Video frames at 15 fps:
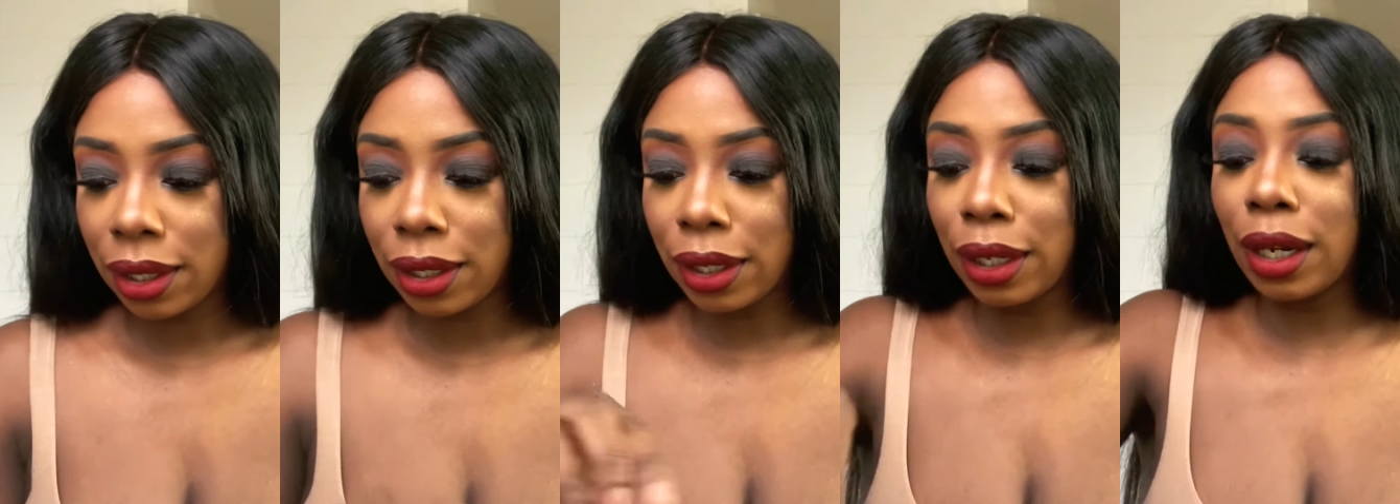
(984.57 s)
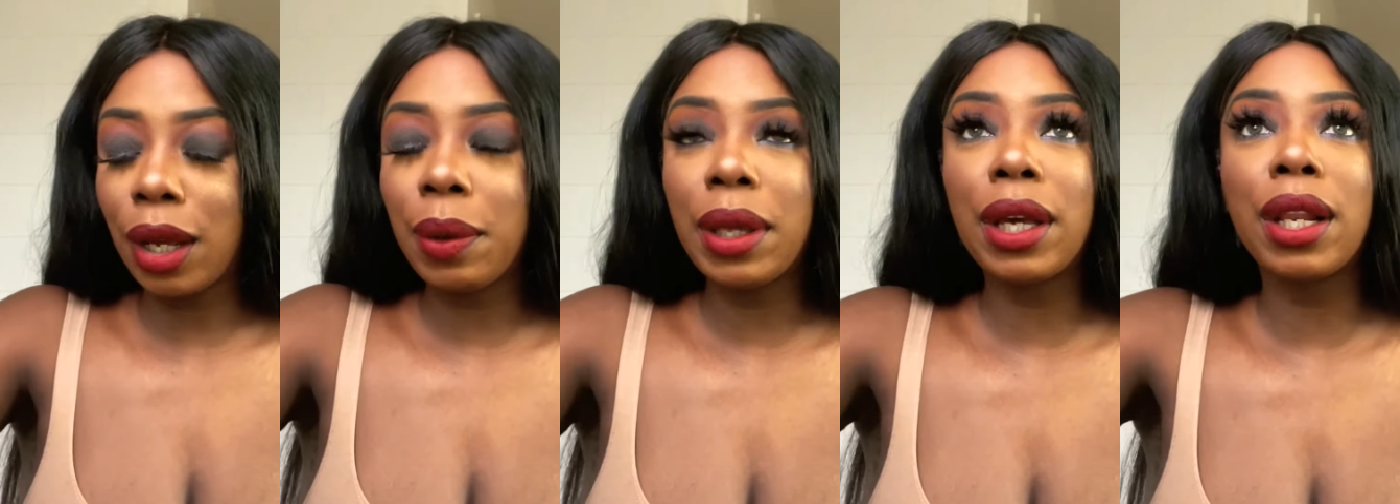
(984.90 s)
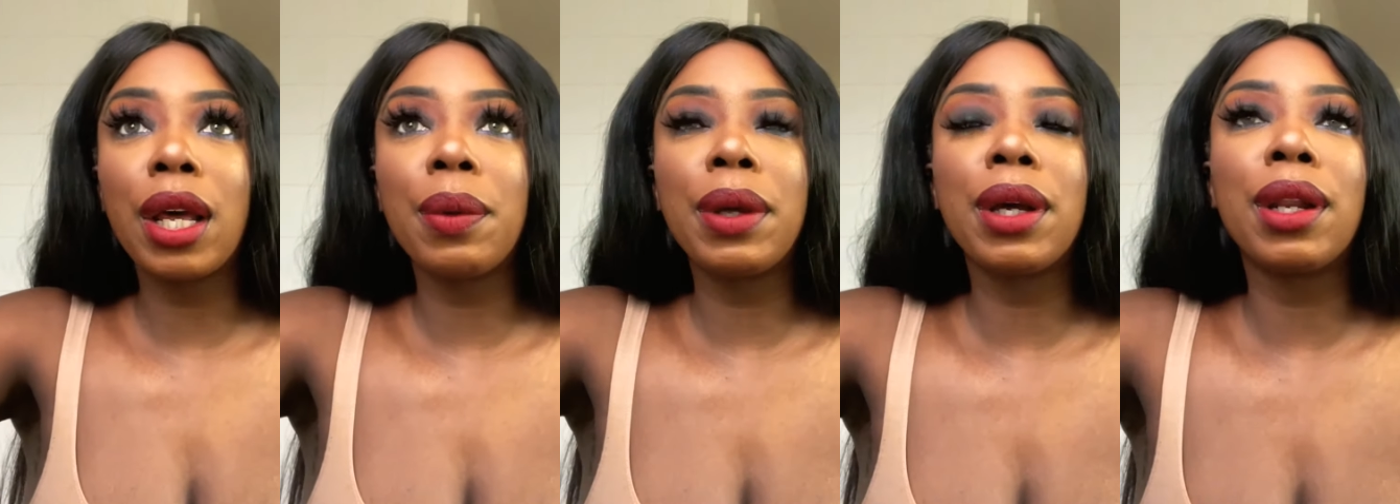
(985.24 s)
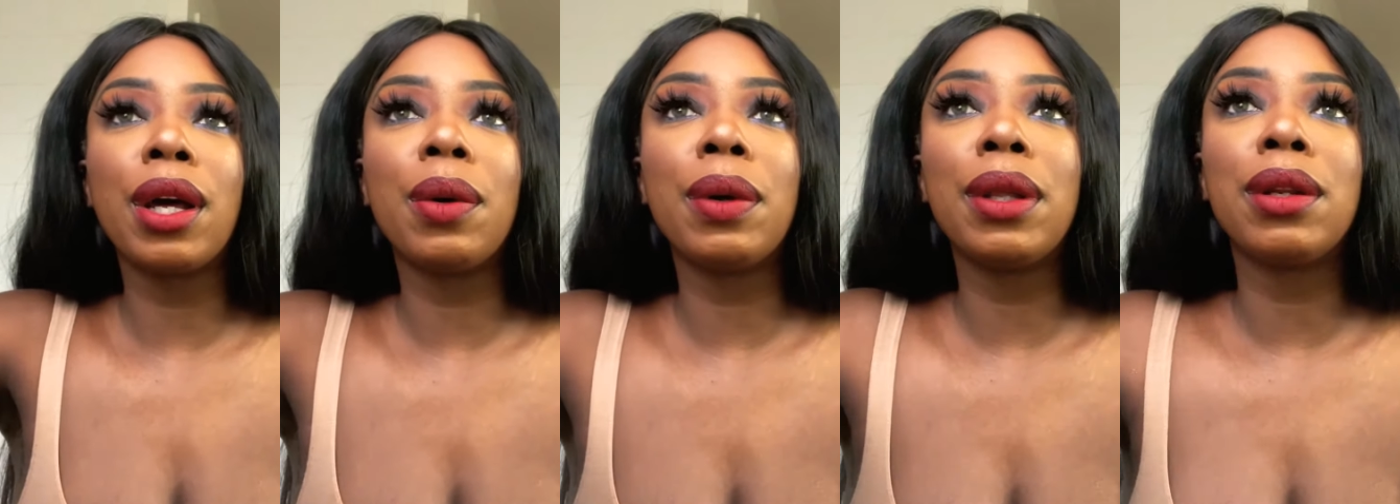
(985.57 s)
Glowing, glowing,
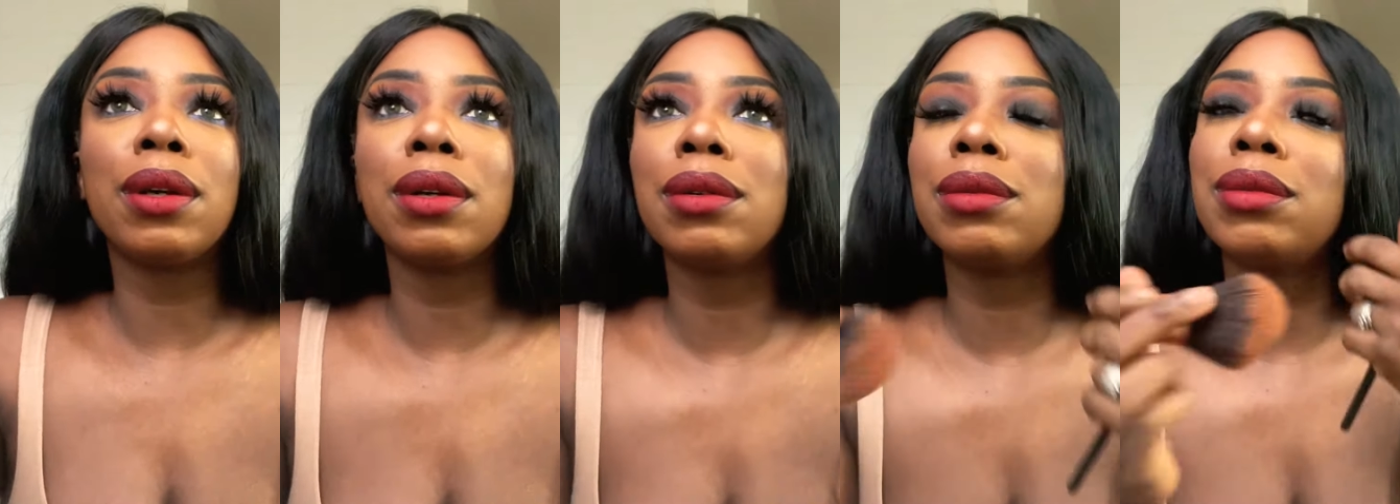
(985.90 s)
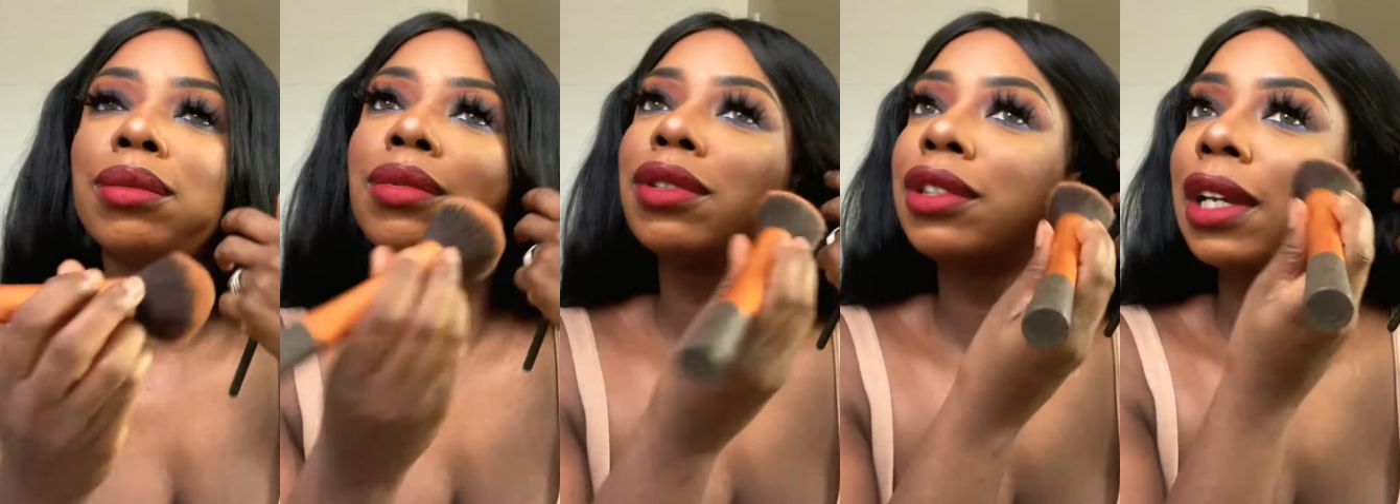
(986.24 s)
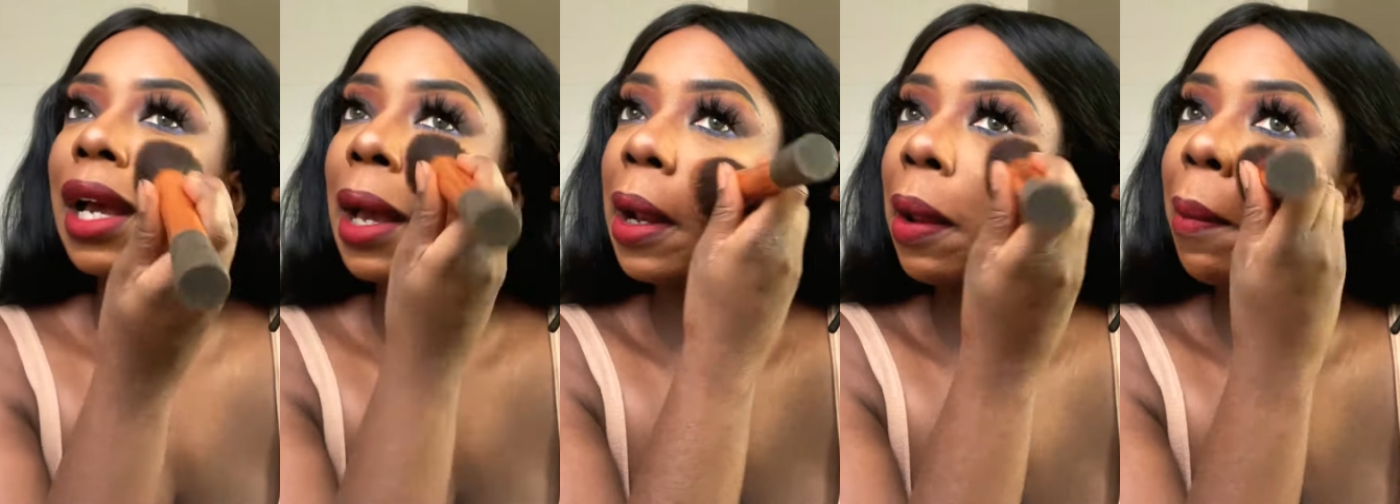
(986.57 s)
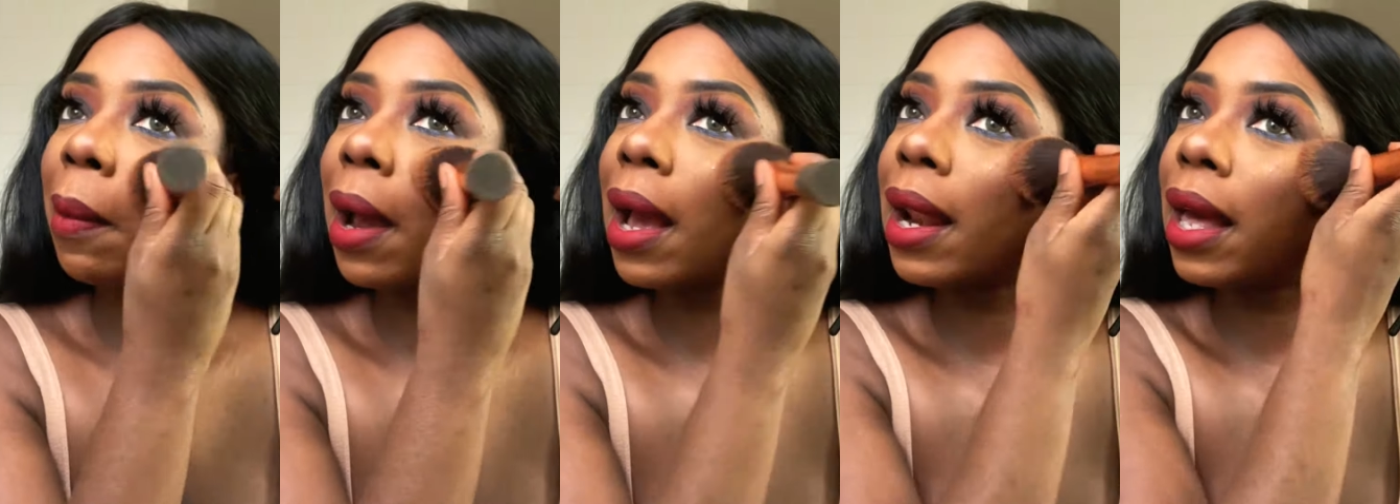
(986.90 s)
glowing. Shining
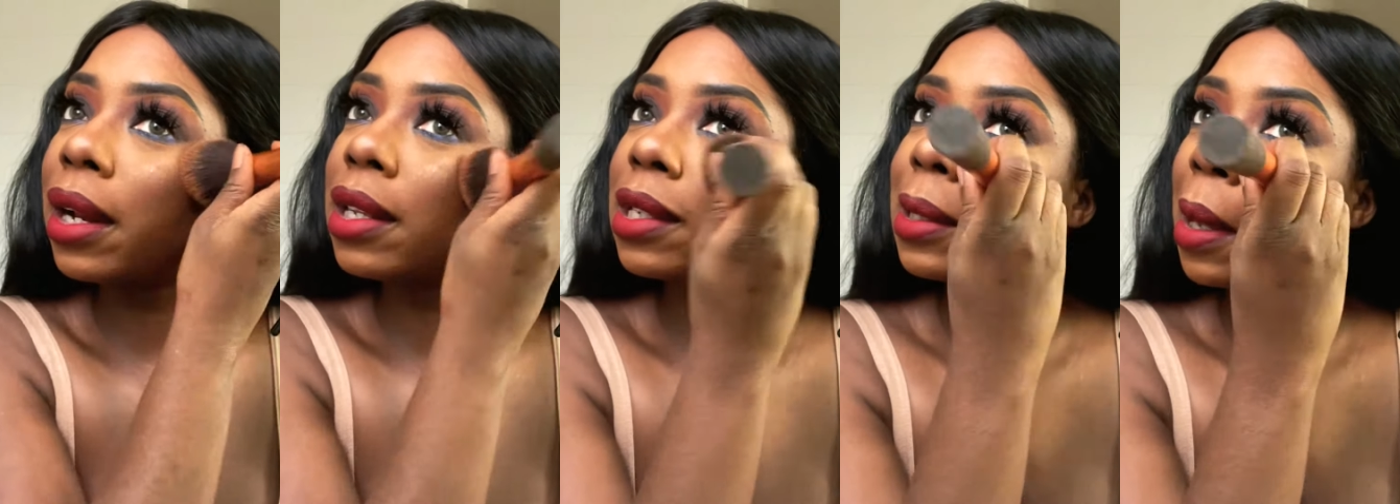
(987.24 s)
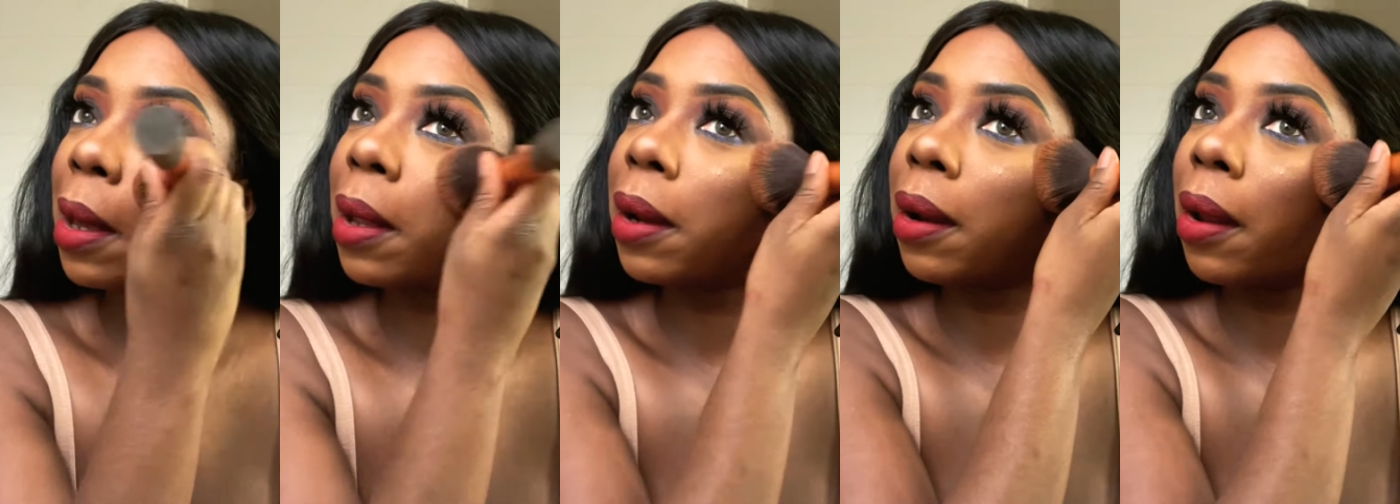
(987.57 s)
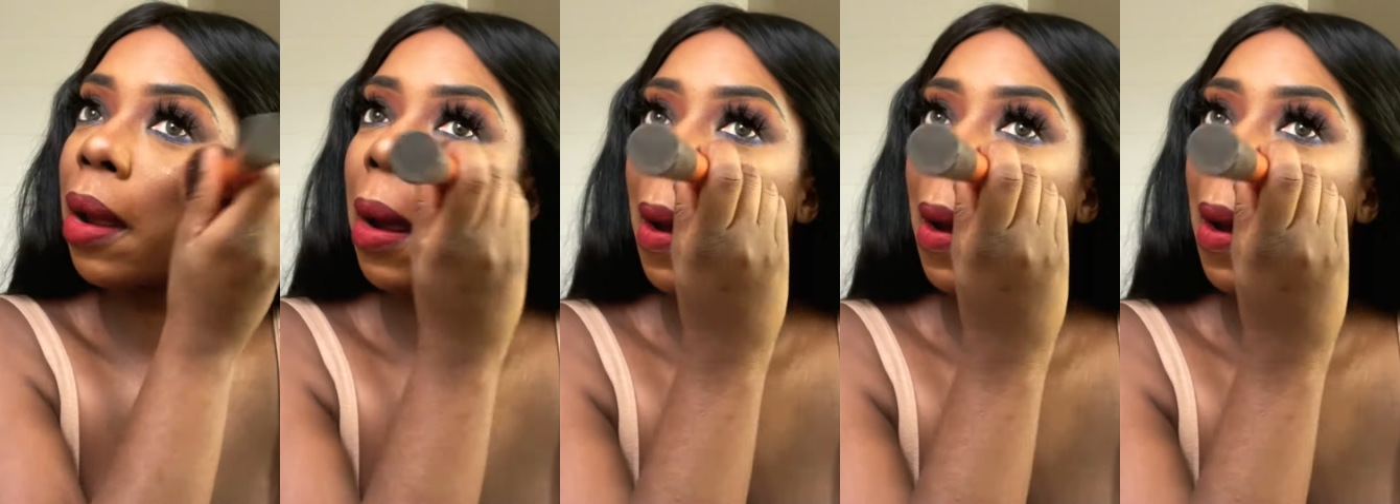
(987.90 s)
bright like the sun.